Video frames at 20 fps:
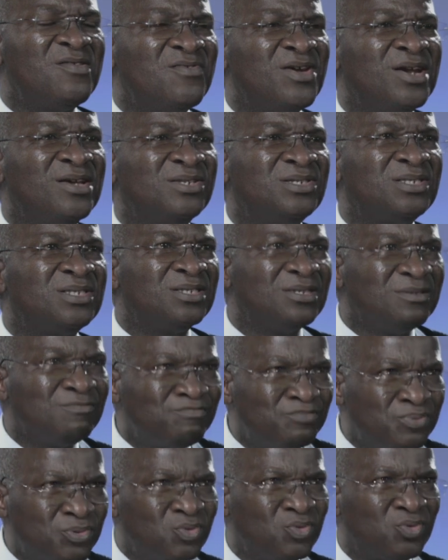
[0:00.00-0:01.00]
very
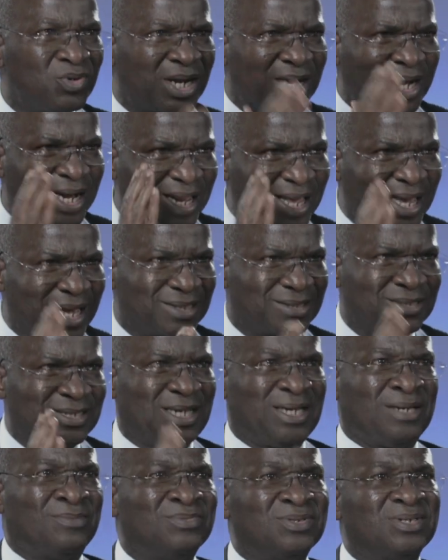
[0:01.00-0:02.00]
simple, clear
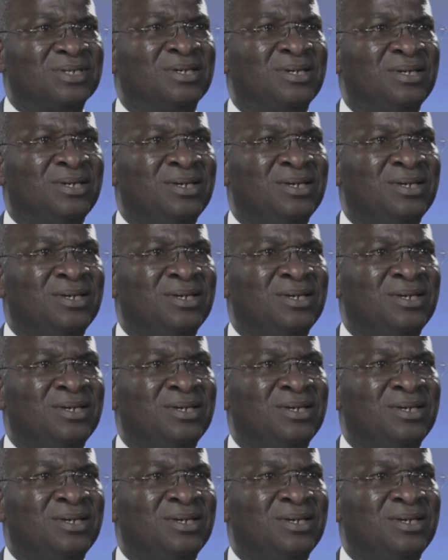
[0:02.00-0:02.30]
terms